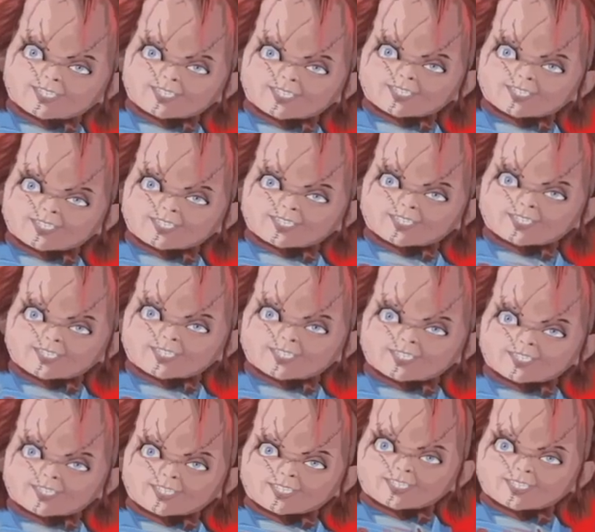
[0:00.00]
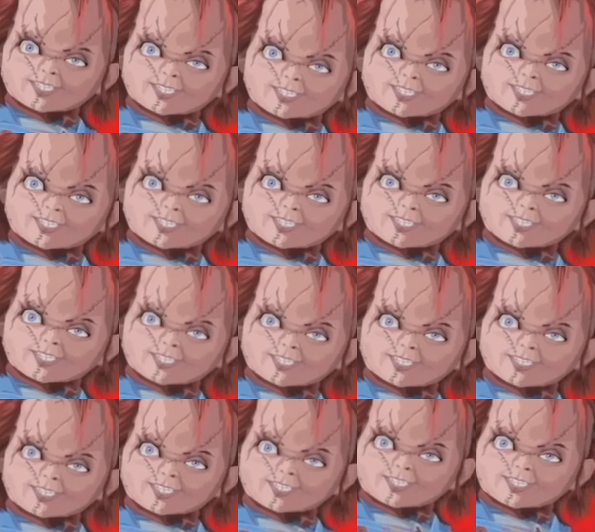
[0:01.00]
and the Chucky
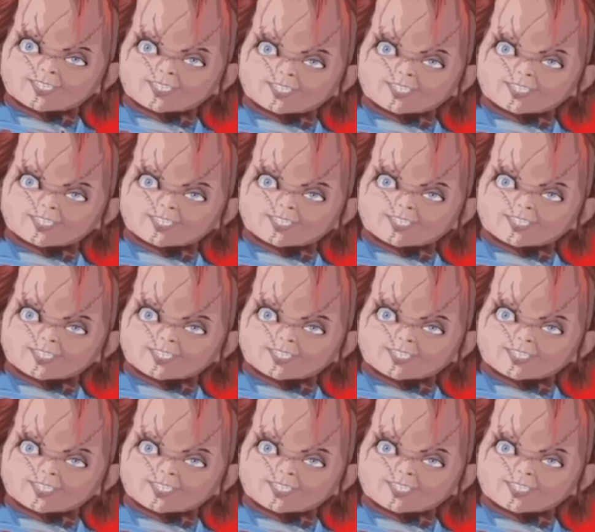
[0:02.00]
lip